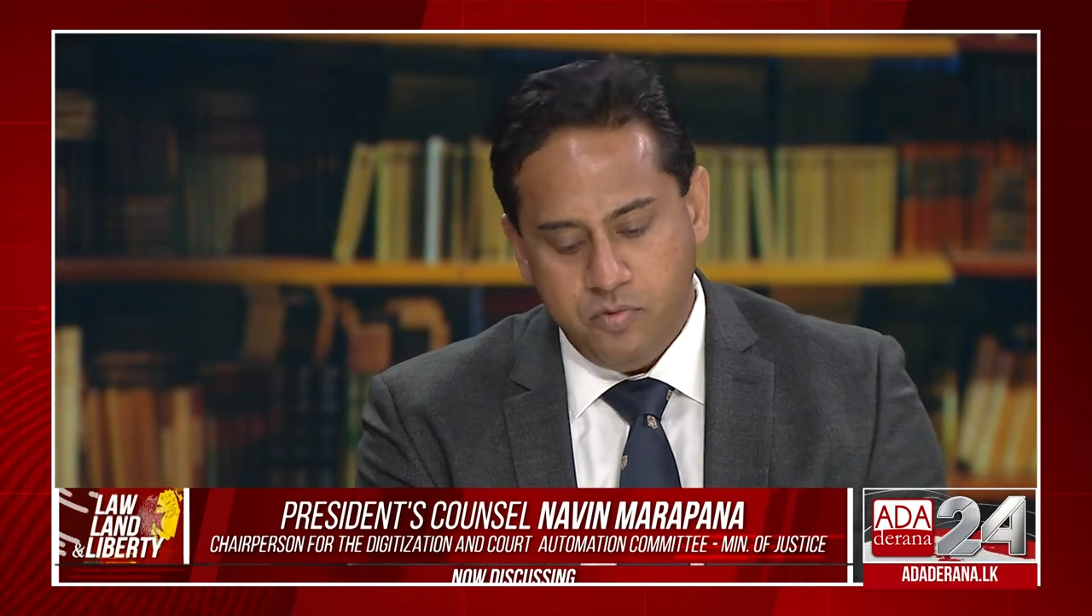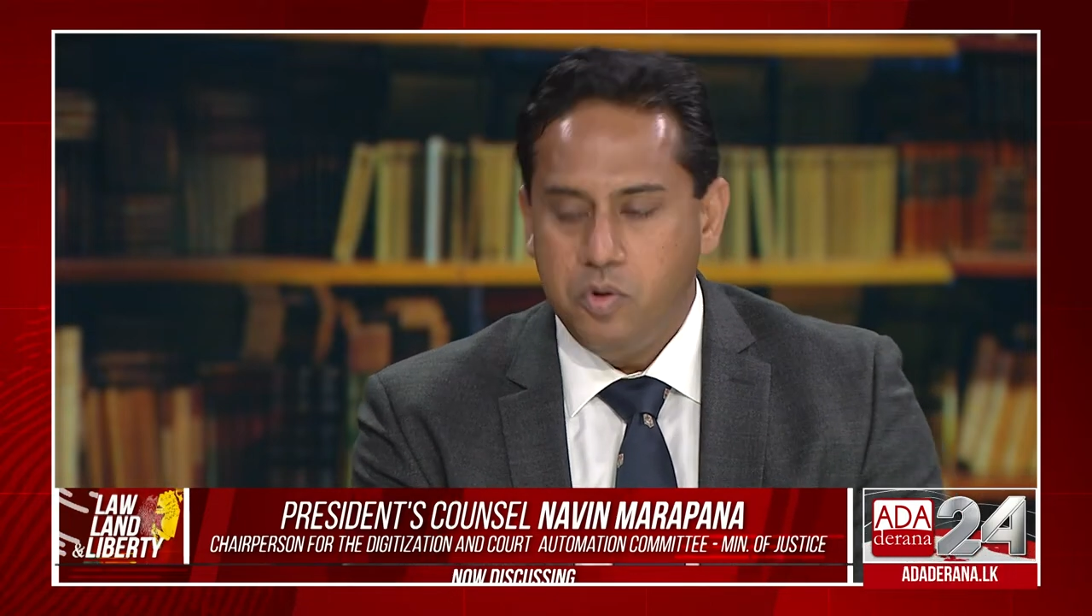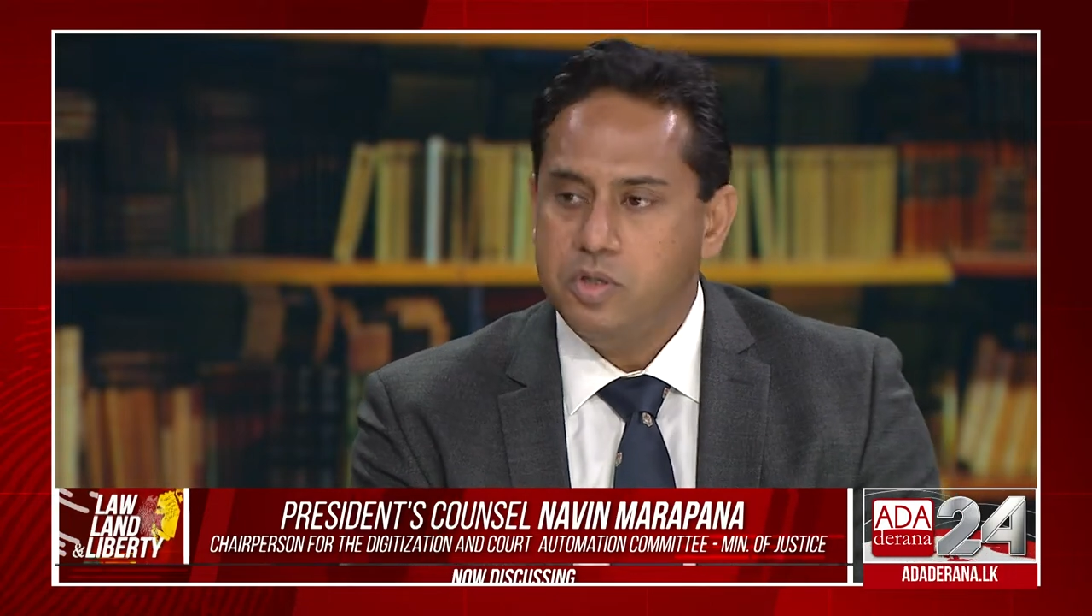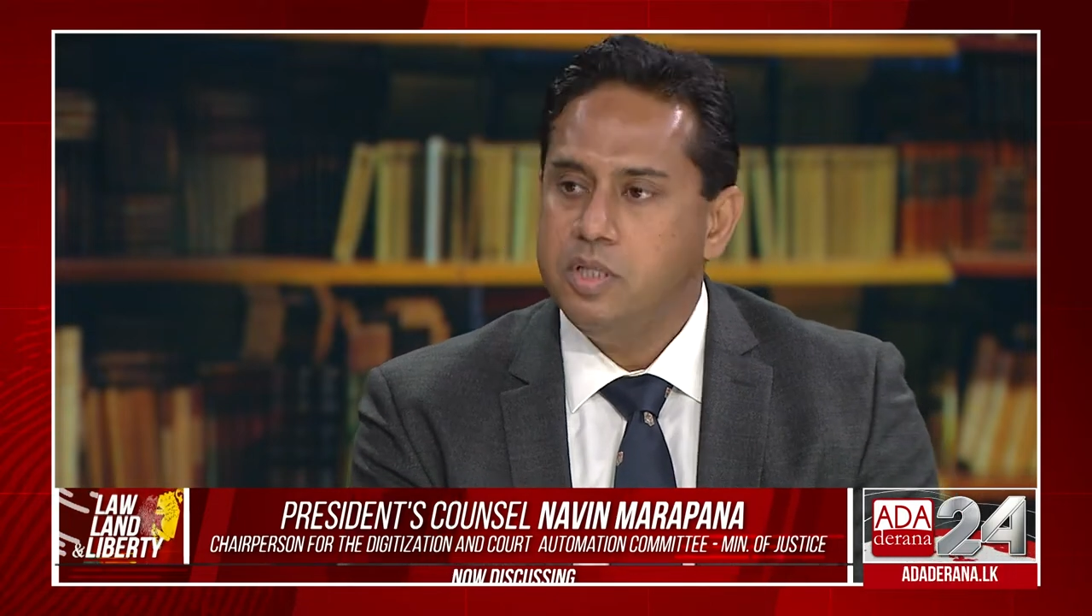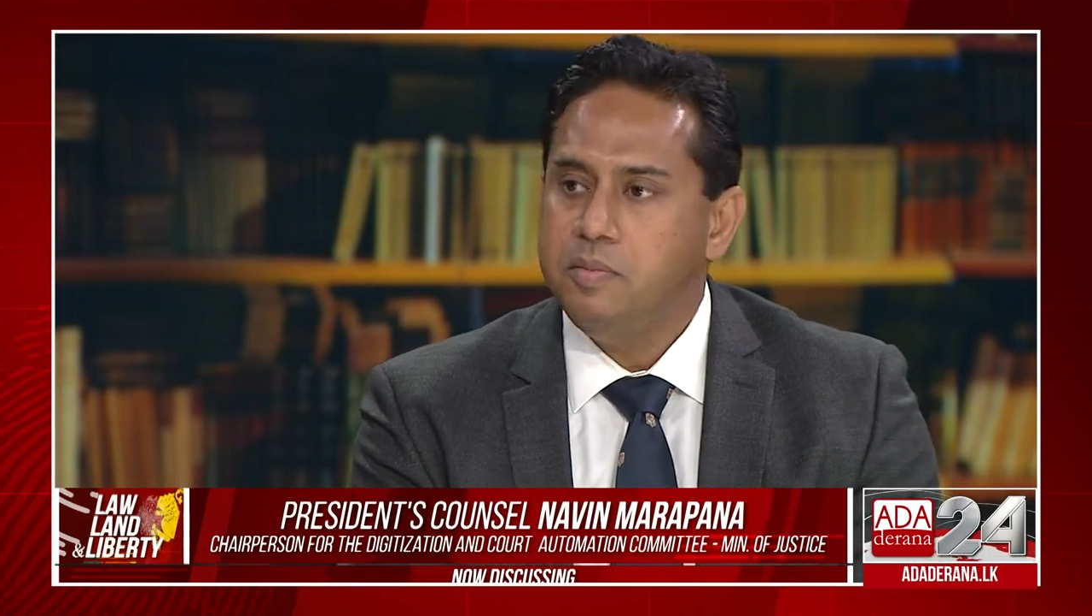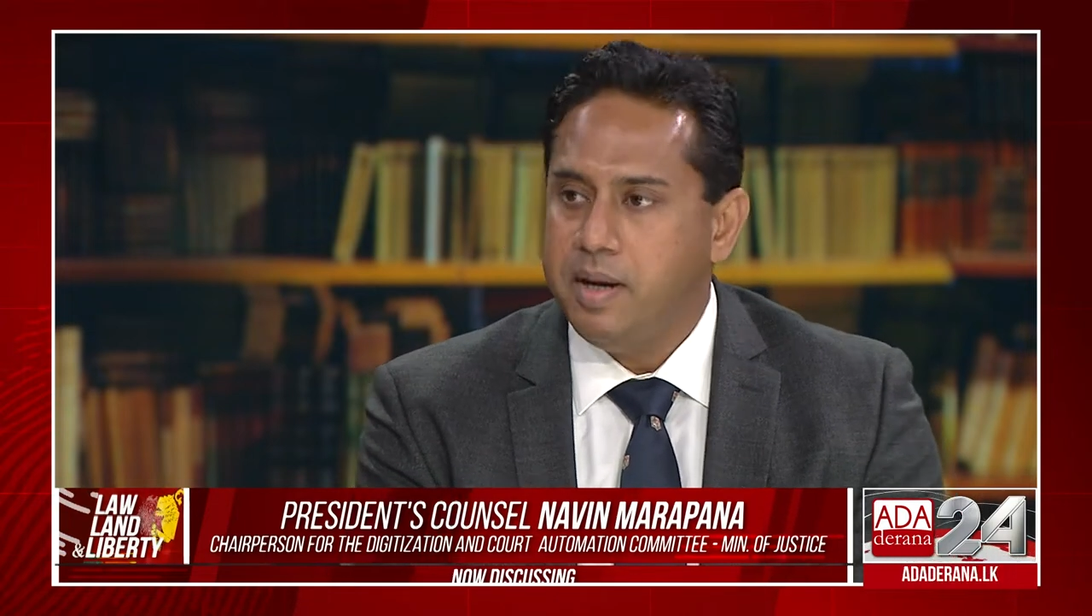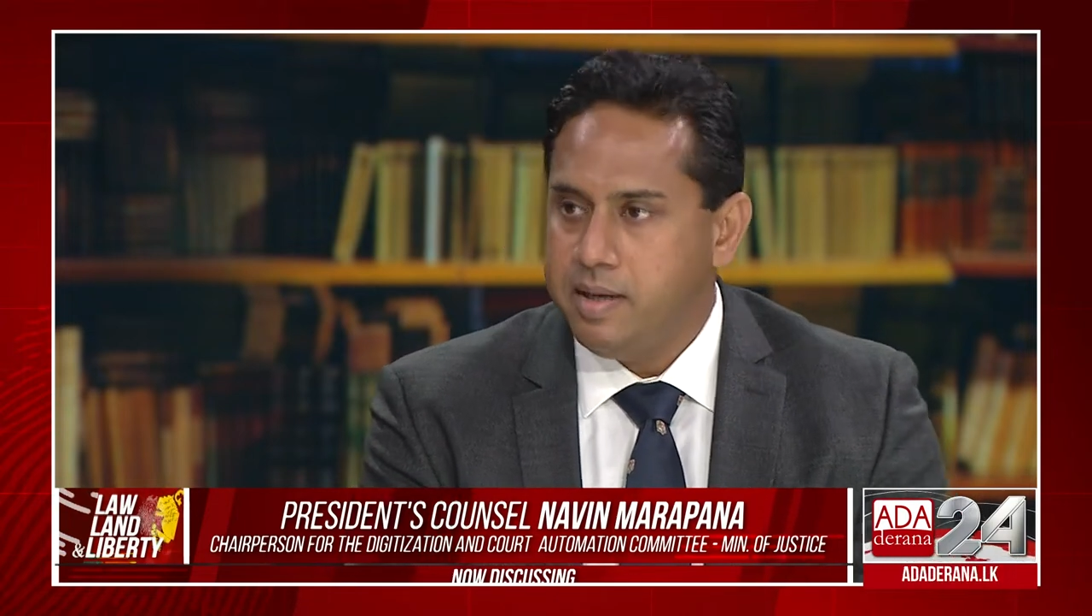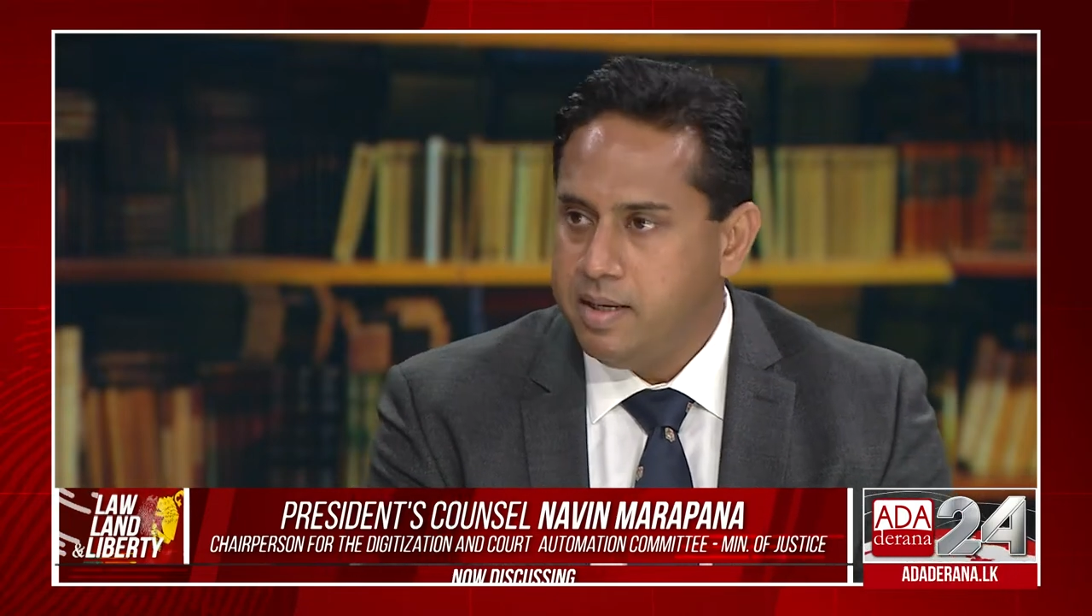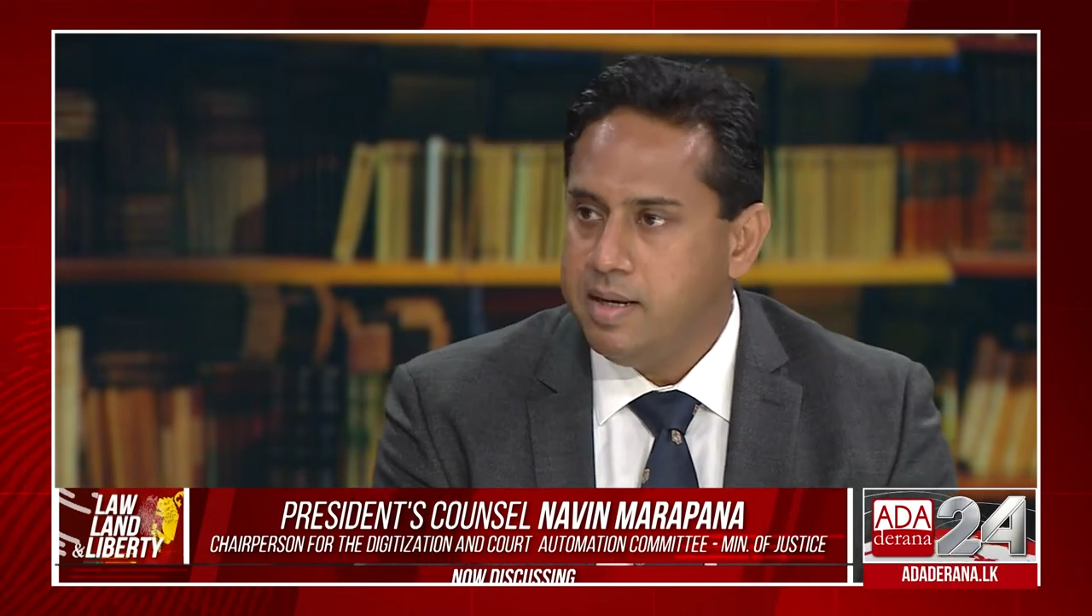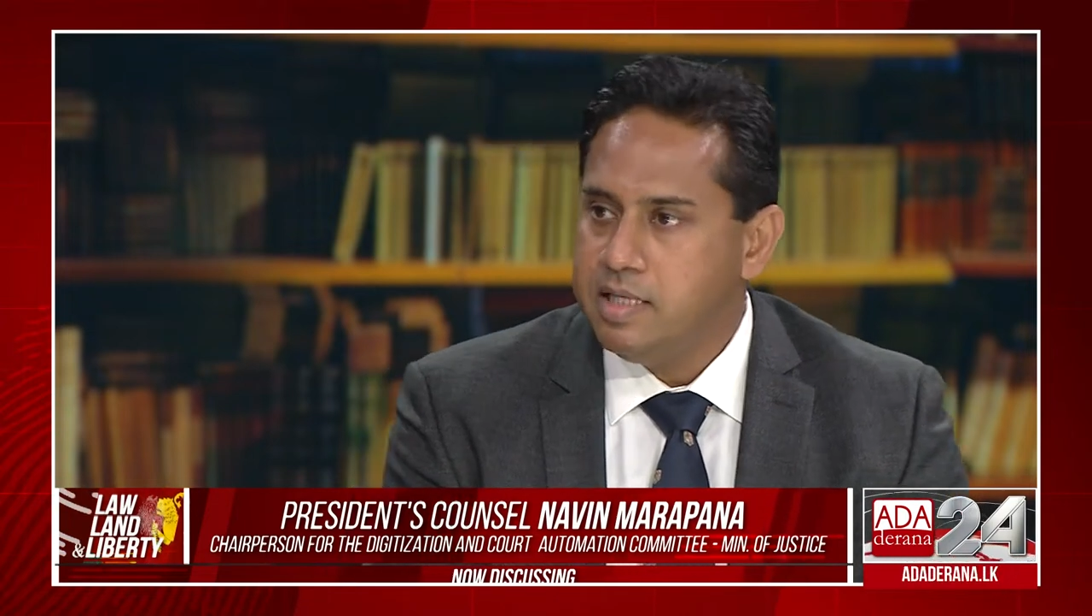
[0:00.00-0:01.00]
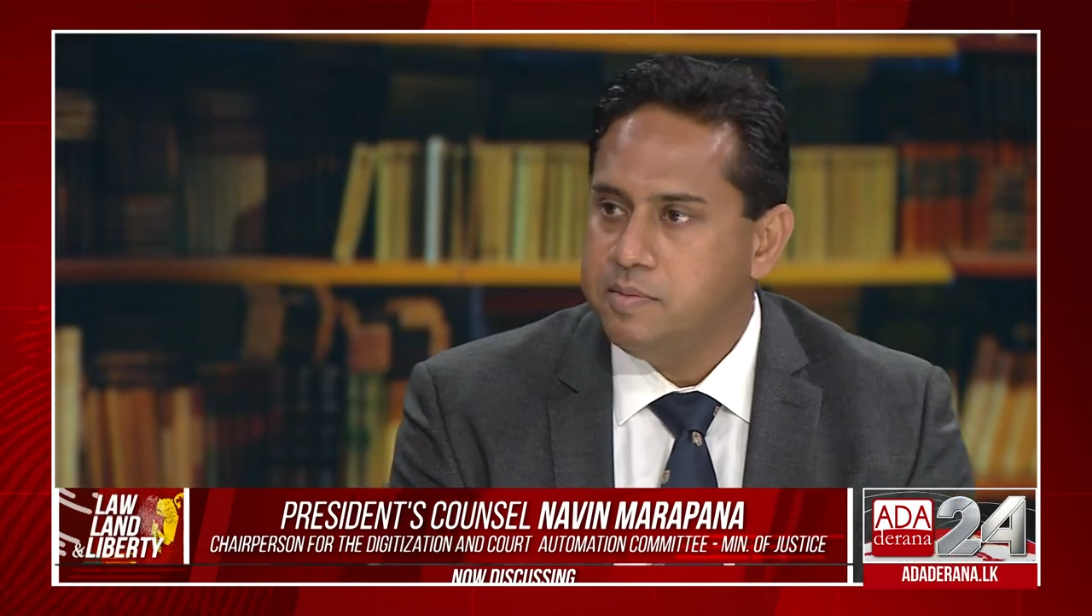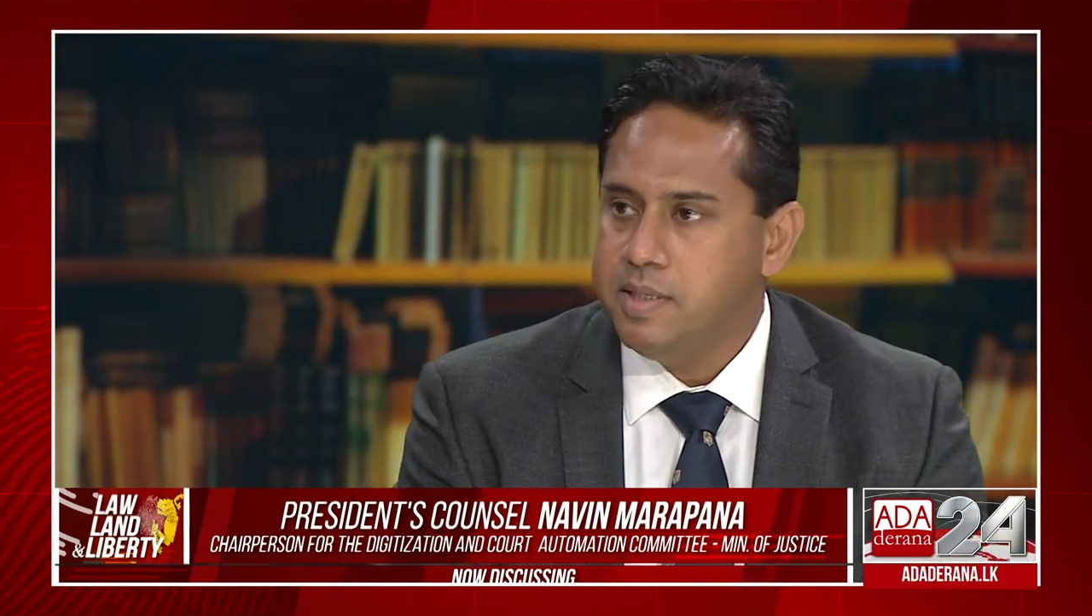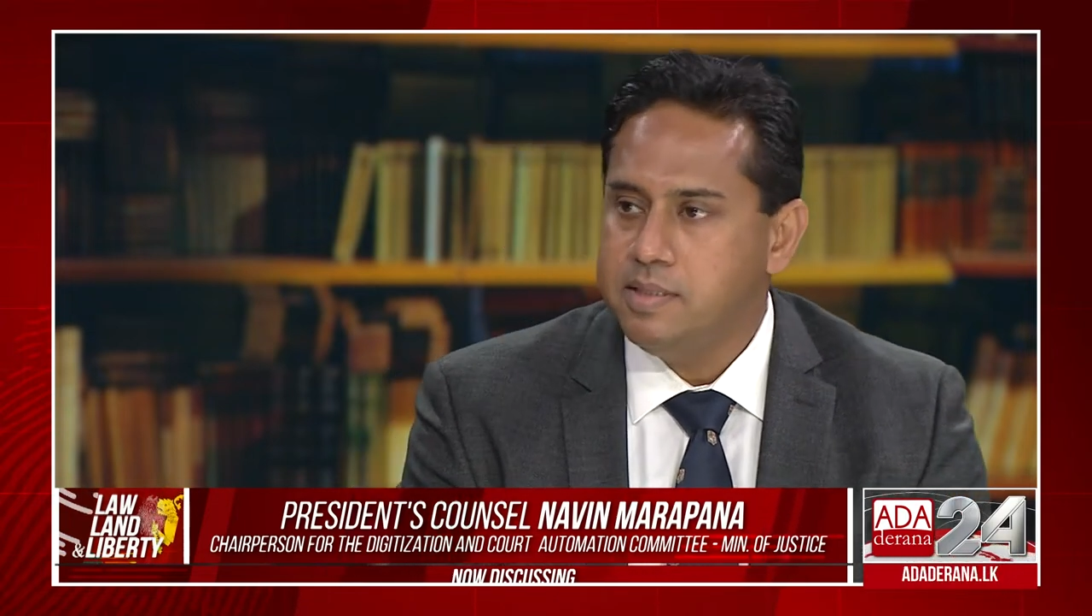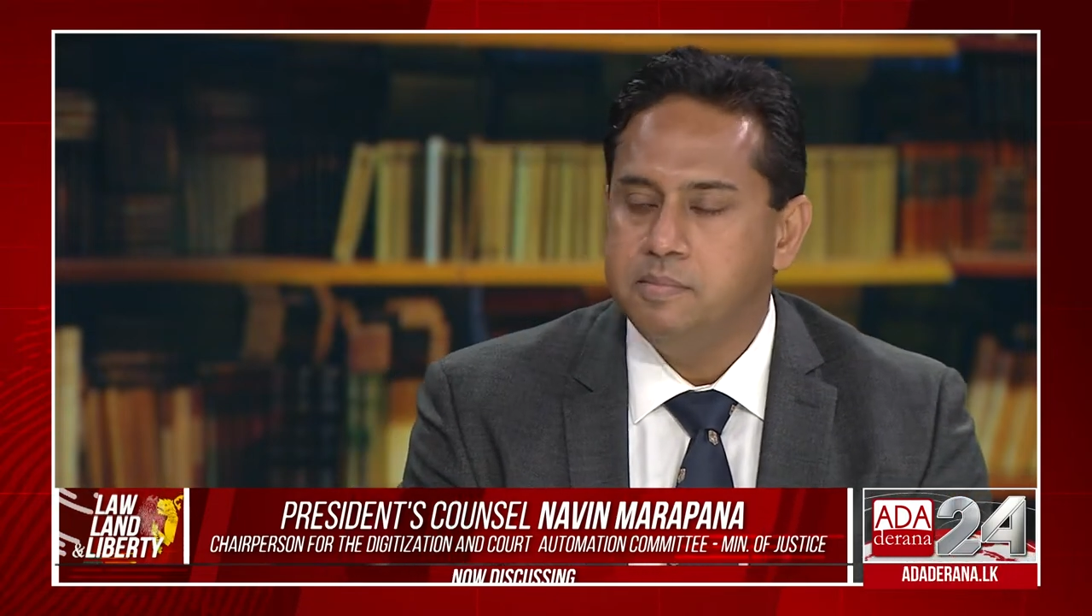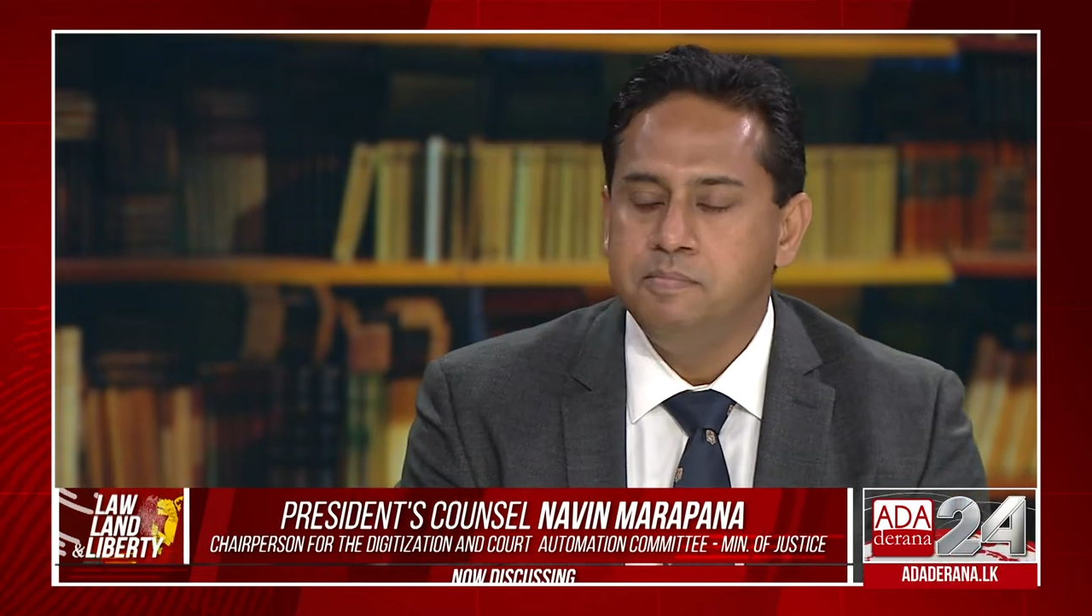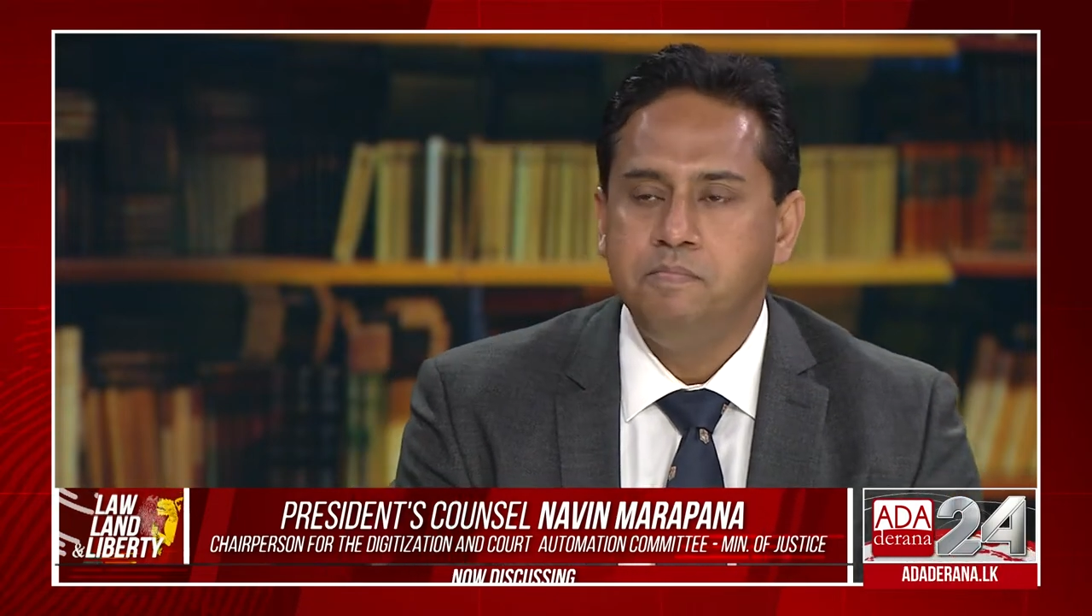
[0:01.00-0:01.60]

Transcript: focus on the practical aspects.